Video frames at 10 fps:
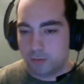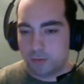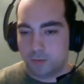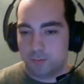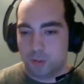
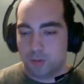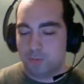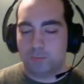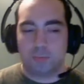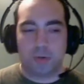you
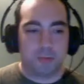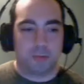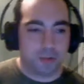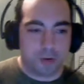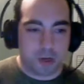pretty much
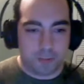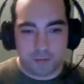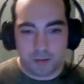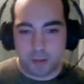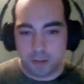drop
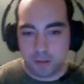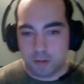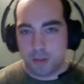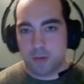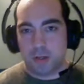everything you're
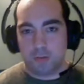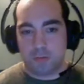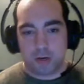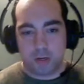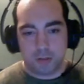doing and
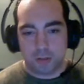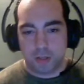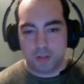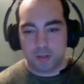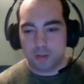run
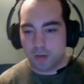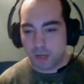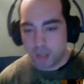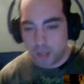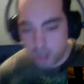into
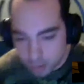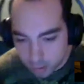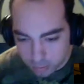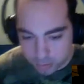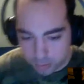a
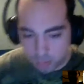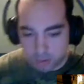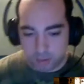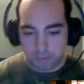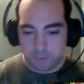sort
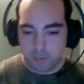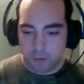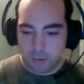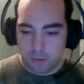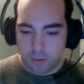of
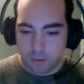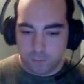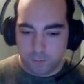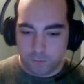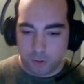
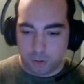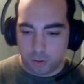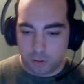full